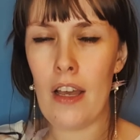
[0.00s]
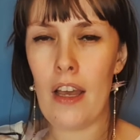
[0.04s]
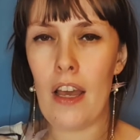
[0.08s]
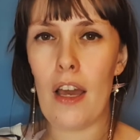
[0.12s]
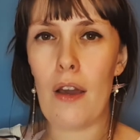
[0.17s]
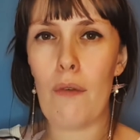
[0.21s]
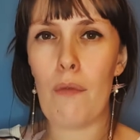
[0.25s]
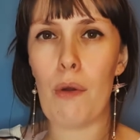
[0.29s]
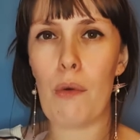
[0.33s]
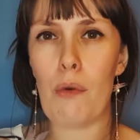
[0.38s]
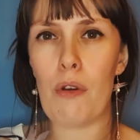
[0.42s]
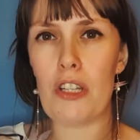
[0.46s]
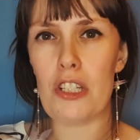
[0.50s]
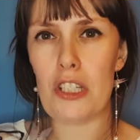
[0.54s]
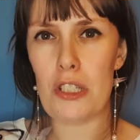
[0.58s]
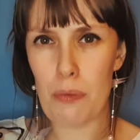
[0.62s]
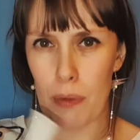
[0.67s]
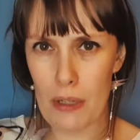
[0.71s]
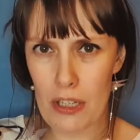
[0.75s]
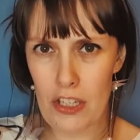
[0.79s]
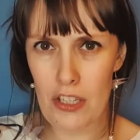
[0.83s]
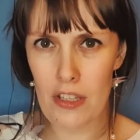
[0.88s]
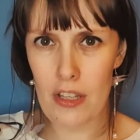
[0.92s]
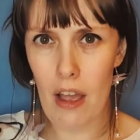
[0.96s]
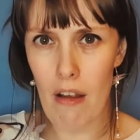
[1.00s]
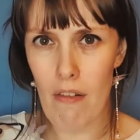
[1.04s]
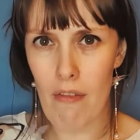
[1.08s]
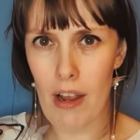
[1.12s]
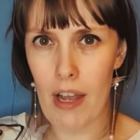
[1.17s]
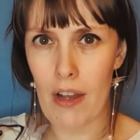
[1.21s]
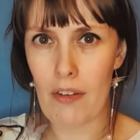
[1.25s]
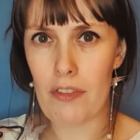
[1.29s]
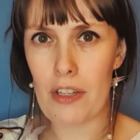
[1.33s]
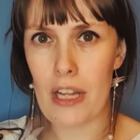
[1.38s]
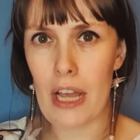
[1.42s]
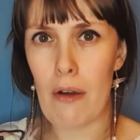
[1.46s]
If we were to switch that
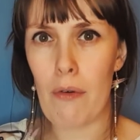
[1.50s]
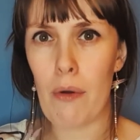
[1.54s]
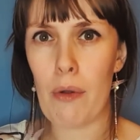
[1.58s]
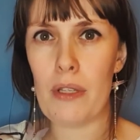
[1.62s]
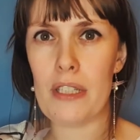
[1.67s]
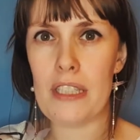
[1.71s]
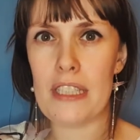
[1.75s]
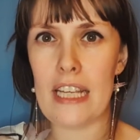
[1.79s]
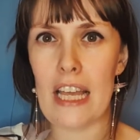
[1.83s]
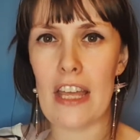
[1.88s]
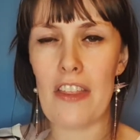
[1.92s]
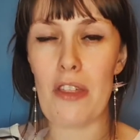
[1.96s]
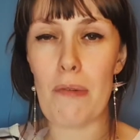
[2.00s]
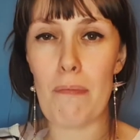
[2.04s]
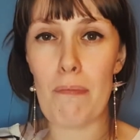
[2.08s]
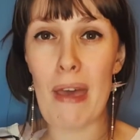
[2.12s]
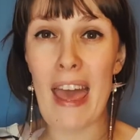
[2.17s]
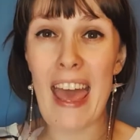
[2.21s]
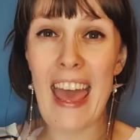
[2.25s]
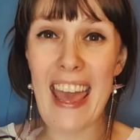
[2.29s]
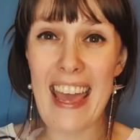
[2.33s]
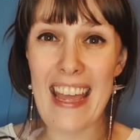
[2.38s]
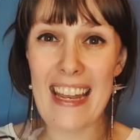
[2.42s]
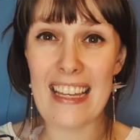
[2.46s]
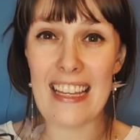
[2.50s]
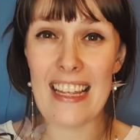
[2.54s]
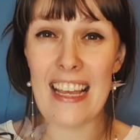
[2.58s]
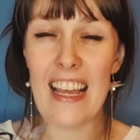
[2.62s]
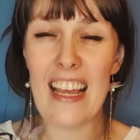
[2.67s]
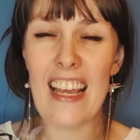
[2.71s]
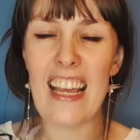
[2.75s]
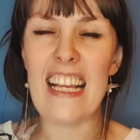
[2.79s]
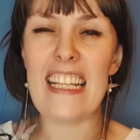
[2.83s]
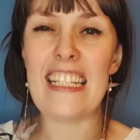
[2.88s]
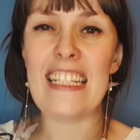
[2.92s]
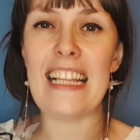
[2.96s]
around now, we would say the pen
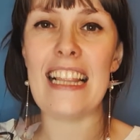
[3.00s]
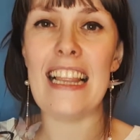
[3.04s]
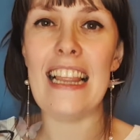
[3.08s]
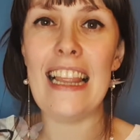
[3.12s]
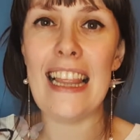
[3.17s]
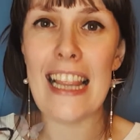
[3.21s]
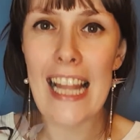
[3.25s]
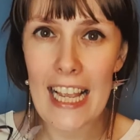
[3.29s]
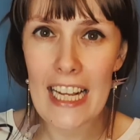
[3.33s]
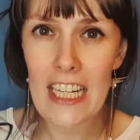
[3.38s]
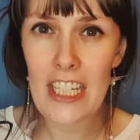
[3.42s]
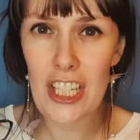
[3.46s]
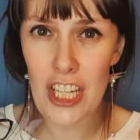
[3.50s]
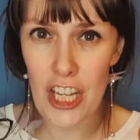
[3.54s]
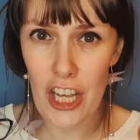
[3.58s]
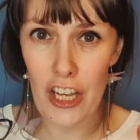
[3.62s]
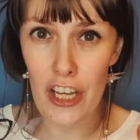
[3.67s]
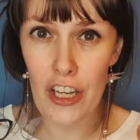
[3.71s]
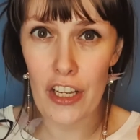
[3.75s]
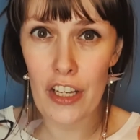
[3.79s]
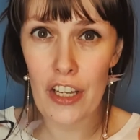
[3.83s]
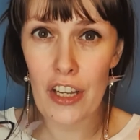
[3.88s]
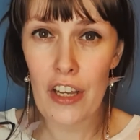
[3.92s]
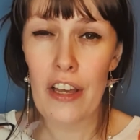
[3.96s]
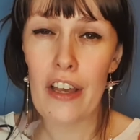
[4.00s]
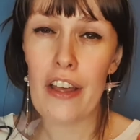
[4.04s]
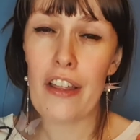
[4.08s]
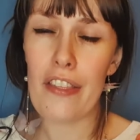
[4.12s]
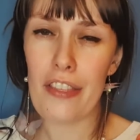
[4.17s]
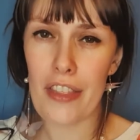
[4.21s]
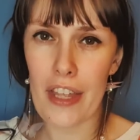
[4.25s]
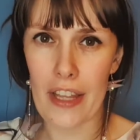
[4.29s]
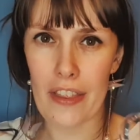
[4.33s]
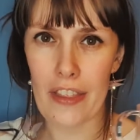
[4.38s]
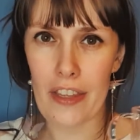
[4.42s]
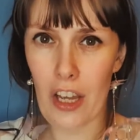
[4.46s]
is lighter
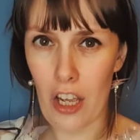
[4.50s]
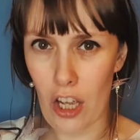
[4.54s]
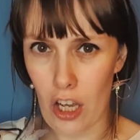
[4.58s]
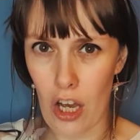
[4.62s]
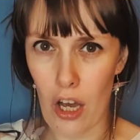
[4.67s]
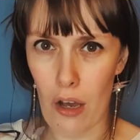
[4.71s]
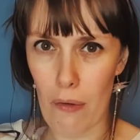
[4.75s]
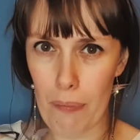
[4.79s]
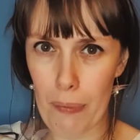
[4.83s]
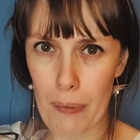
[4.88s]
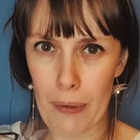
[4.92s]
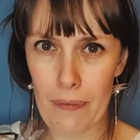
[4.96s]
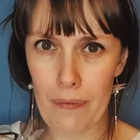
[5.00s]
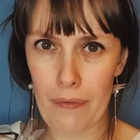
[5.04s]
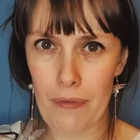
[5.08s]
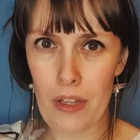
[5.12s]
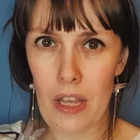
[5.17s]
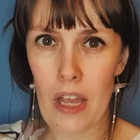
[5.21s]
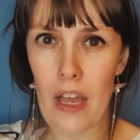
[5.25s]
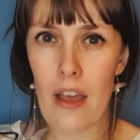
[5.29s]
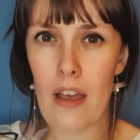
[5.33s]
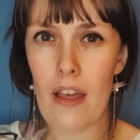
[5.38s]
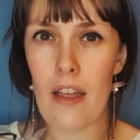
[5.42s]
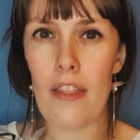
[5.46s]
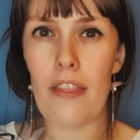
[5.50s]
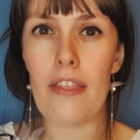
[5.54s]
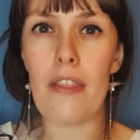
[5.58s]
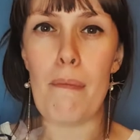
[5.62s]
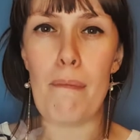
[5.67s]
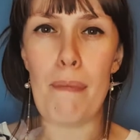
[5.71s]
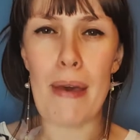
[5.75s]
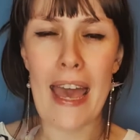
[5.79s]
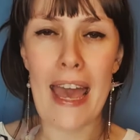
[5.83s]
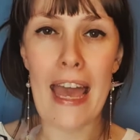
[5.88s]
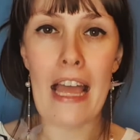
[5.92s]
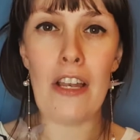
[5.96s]
than the cup. The
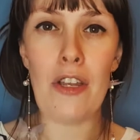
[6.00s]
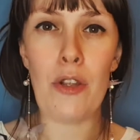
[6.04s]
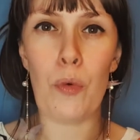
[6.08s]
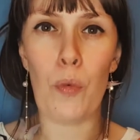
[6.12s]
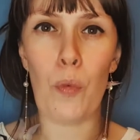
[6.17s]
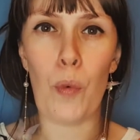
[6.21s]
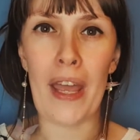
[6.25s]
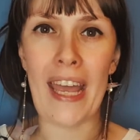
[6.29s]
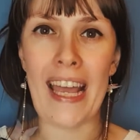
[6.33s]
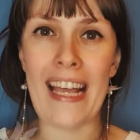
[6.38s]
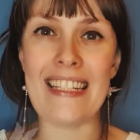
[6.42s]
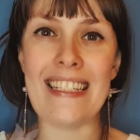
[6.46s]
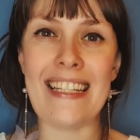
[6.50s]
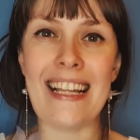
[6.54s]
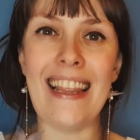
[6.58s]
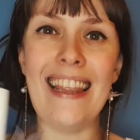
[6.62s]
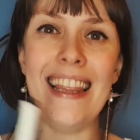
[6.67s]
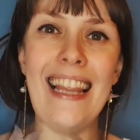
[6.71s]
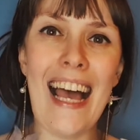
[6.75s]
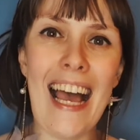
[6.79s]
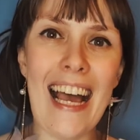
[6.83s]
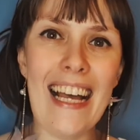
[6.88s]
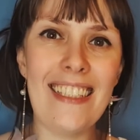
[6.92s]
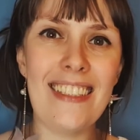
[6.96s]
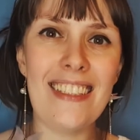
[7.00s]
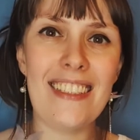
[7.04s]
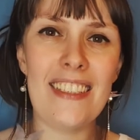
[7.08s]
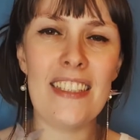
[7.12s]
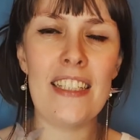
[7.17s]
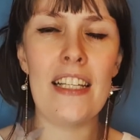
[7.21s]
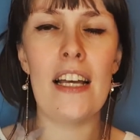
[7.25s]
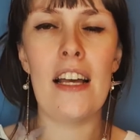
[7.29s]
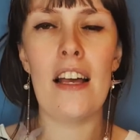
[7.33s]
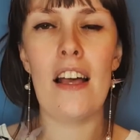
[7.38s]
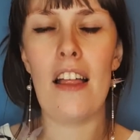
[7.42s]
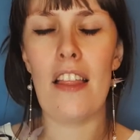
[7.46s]
pen weighs less
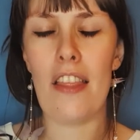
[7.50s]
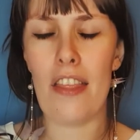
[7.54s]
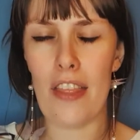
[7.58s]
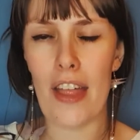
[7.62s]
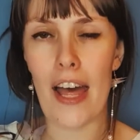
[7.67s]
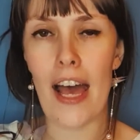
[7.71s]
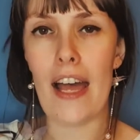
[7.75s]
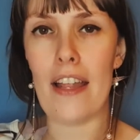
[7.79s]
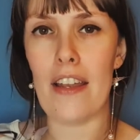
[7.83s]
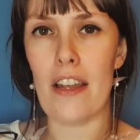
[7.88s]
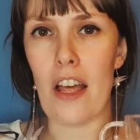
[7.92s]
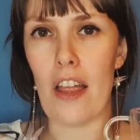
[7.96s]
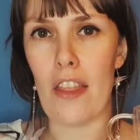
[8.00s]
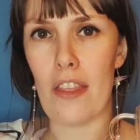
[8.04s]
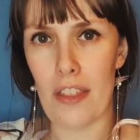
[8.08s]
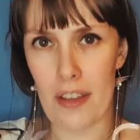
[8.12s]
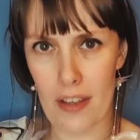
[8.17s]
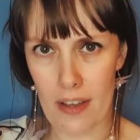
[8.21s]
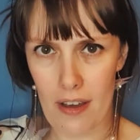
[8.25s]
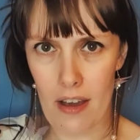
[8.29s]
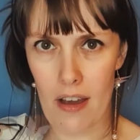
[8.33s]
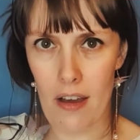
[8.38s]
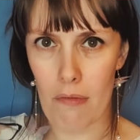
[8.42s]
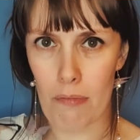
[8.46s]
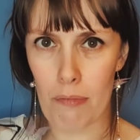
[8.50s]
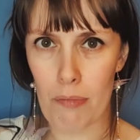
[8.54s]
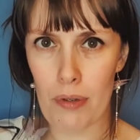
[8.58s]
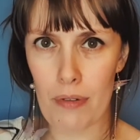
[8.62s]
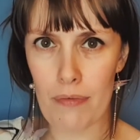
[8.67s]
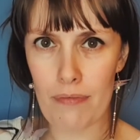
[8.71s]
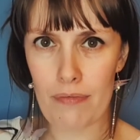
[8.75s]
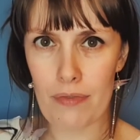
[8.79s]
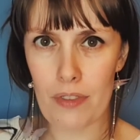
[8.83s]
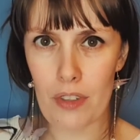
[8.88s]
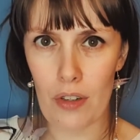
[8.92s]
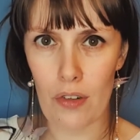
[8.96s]
than the cup.
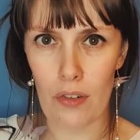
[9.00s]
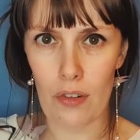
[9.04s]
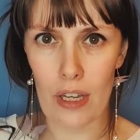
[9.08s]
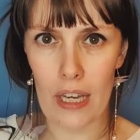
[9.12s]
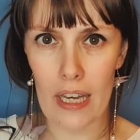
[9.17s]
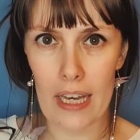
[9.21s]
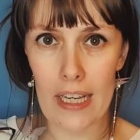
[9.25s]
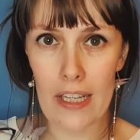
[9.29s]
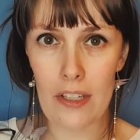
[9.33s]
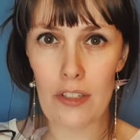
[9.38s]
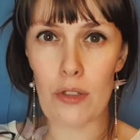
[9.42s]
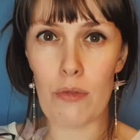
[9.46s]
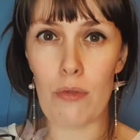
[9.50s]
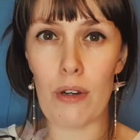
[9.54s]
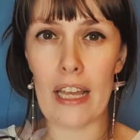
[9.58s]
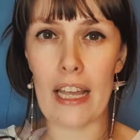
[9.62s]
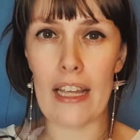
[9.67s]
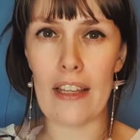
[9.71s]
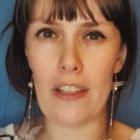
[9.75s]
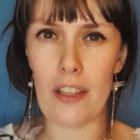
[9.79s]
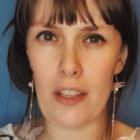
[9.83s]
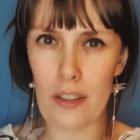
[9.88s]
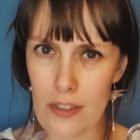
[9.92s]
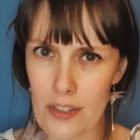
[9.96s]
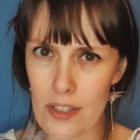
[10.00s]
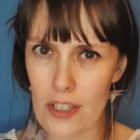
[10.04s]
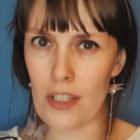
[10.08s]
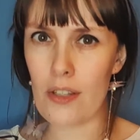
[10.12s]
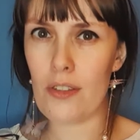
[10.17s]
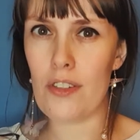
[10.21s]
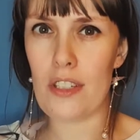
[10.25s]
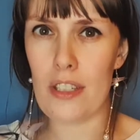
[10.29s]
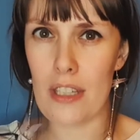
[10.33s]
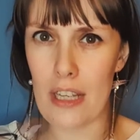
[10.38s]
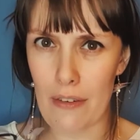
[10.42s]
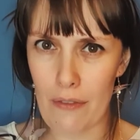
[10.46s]
Okay, so we're getting used to
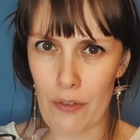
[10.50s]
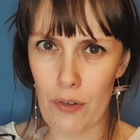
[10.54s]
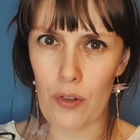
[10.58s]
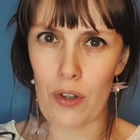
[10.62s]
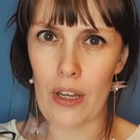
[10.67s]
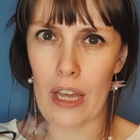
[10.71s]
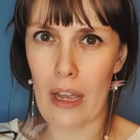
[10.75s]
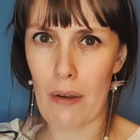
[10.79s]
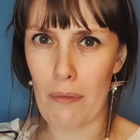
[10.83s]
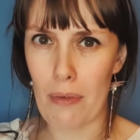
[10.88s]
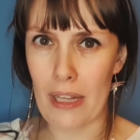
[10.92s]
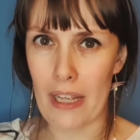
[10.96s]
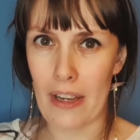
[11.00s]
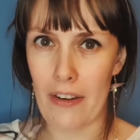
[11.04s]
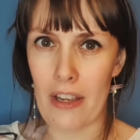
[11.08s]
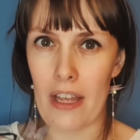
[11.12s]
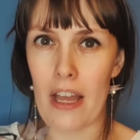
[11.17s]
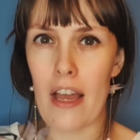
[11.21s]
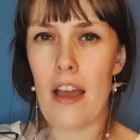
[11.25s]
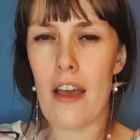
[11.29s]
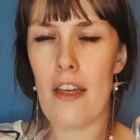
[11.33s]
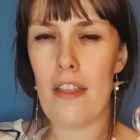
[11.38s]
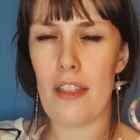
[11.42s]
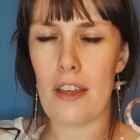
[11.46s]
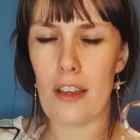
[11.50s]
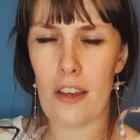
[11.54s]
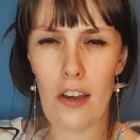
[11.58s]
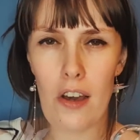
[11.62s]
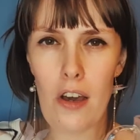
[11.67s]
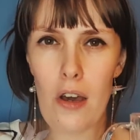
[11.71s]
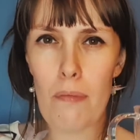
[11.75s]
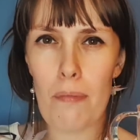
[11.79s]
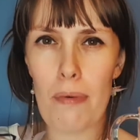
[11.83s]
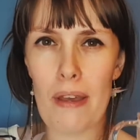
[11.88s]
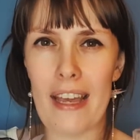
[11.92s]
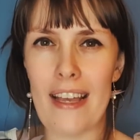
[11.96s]
using that vocabulary. The
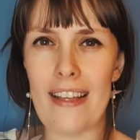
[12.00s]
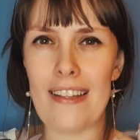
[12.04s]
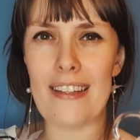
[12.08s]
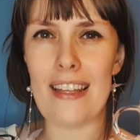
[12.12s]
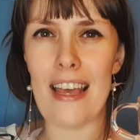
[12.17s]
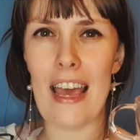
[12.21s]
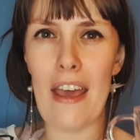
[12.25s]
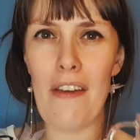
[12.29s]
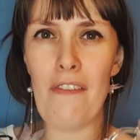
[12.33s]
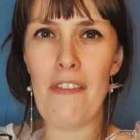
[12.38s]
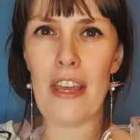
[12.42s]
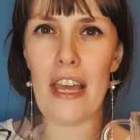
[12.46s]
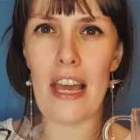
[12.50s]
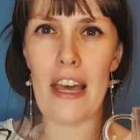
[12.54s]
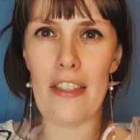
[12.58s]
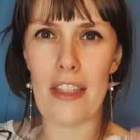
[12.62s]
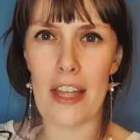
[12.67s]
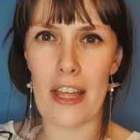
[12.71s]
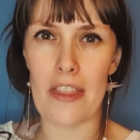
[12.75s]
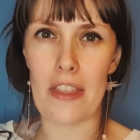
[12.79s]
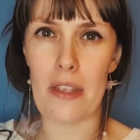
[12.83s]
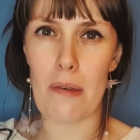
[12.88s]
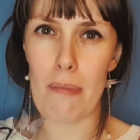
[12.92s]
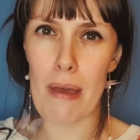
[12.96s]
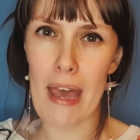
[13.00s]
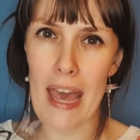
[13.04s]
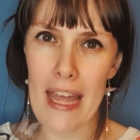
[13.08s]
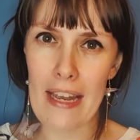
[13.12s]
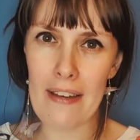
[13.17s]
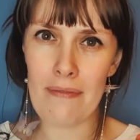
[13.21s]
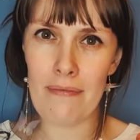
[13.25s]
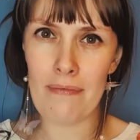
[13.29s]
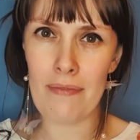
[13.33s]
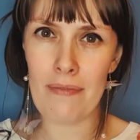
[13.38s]
cup is heavier than the pen.